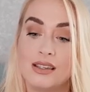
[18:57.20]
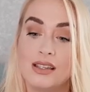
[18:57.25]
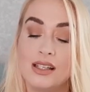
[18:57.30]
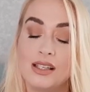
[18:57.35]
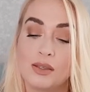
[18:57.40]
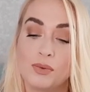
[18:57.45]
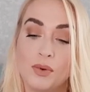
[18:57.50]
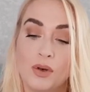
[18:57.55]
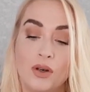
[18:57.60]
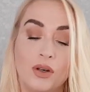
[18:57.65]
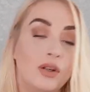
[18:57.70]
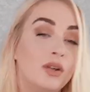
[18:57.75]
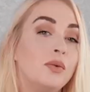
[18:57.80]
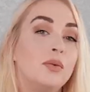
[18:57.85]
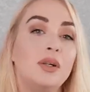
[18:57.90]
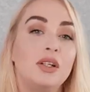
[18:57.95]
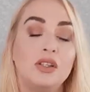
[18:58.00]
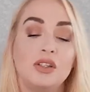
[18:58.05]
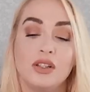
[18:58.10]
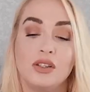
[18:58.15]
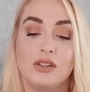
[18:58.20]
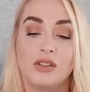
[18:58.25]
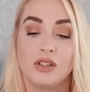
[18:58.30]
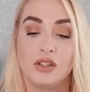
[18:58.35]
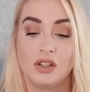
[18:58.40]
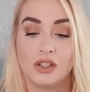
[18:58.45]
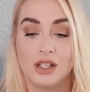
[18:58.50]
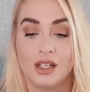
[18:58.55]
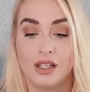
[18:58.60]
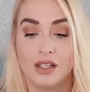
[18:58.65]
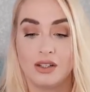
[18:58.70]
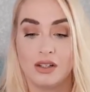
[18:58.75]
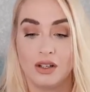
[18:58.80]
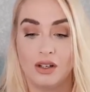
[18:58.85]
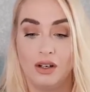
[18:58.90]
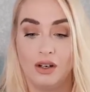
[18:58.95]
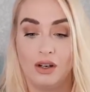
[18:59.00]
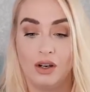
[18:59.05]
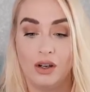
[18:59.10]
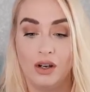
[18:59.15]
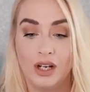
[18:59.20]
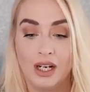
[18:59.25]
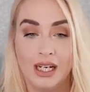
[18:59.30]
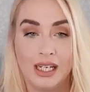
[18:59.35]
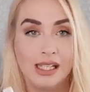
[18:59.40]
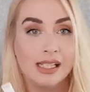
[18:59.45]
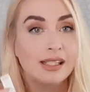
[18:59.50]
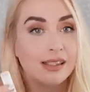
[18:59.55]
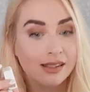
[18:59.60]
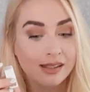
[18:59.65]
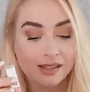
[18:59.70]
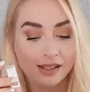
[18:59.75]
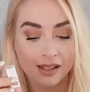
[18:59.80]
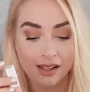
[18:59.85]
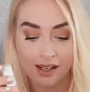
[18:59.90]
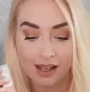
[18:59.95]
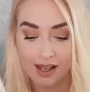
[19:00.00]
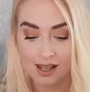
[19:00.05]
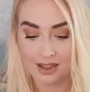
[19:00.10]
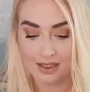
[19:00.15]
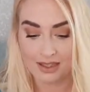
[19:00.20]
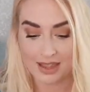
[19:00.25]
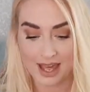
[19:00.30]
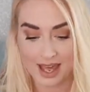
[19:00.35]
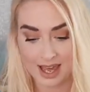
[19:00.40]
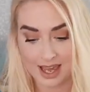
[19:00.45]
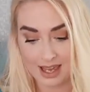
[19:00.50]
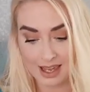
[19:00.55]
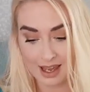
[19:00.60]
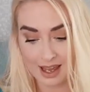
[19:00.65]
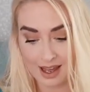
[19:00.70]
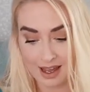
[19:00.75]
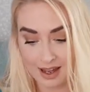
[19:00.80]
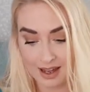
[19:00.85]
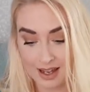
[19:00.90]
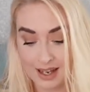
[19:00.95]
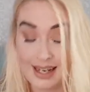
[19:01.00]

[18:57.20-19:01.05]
this one, which is the shade Loyalist. They are